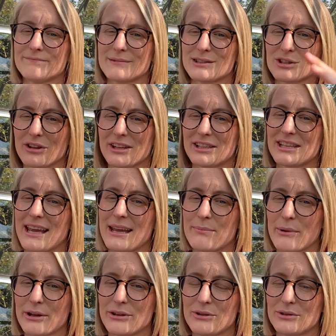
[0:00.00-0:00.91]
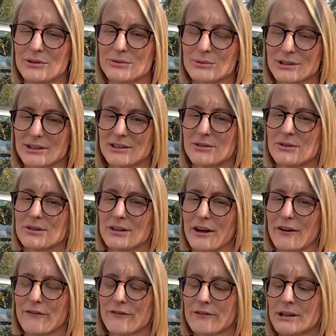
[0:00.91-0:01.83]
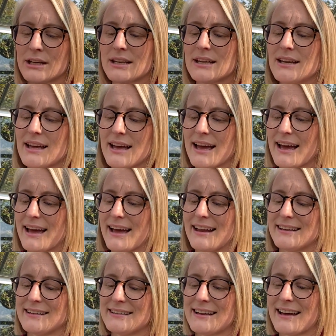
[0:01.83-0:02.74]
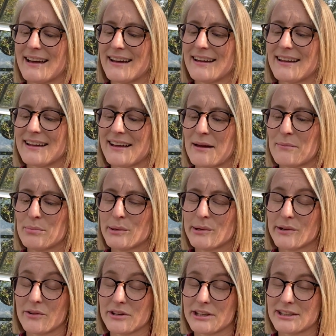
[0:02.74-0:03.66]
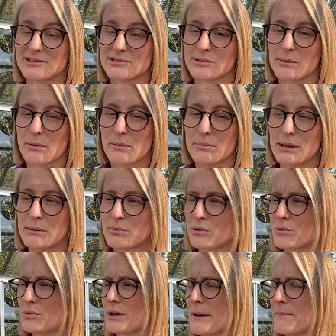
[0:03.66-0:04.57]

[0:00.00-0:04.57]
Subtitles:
So the tape I used wasn't good enough, and I put it on Instagram, and people